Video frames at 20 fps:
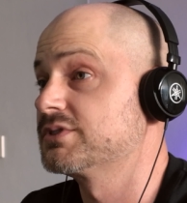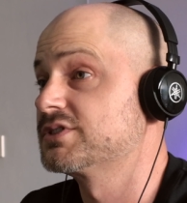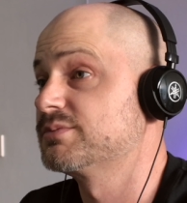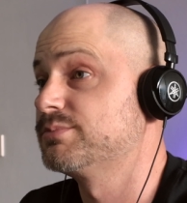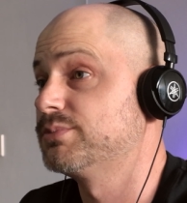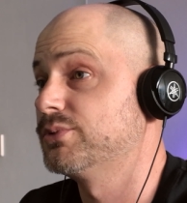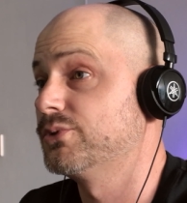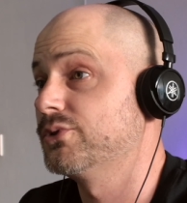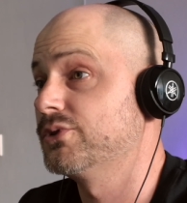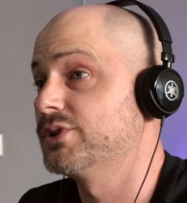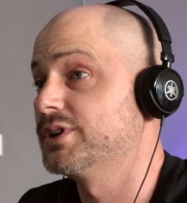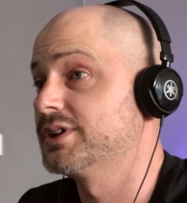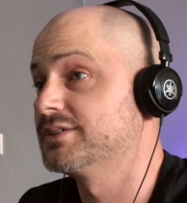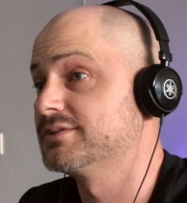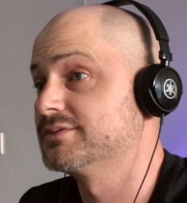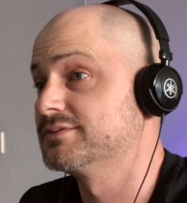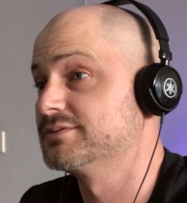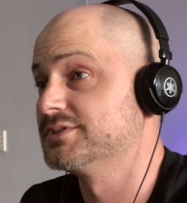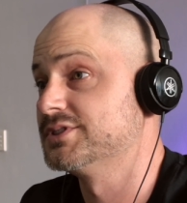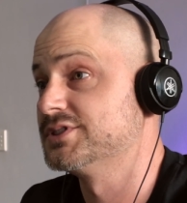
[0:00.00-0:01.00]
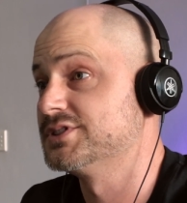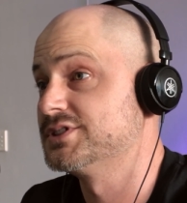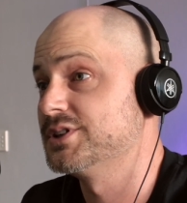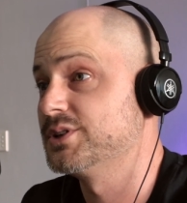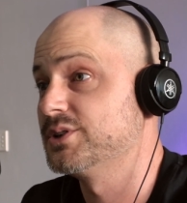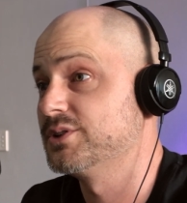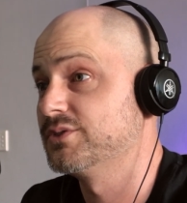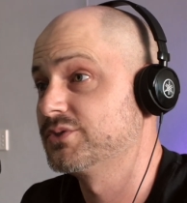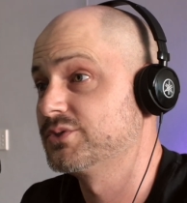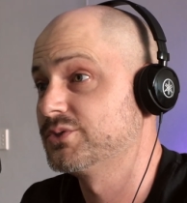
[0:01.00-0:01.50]
exploring the
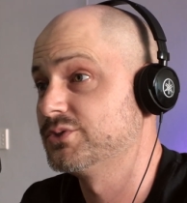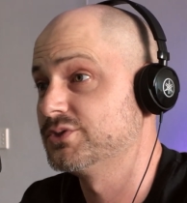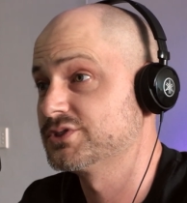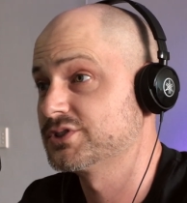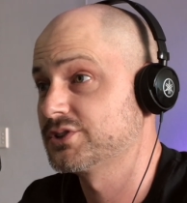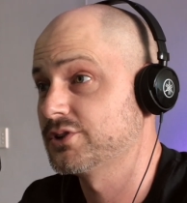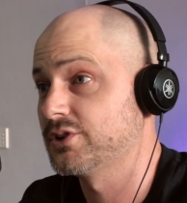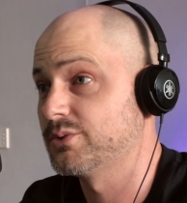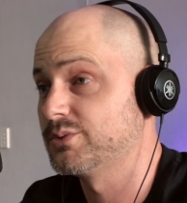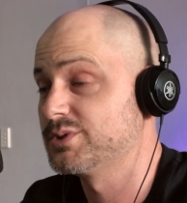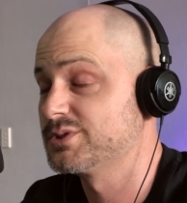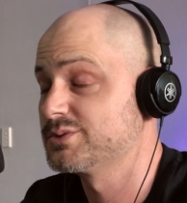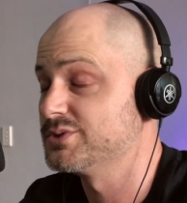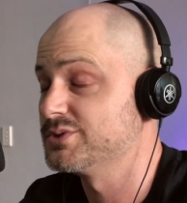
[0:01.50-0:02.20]
city of Cusco, which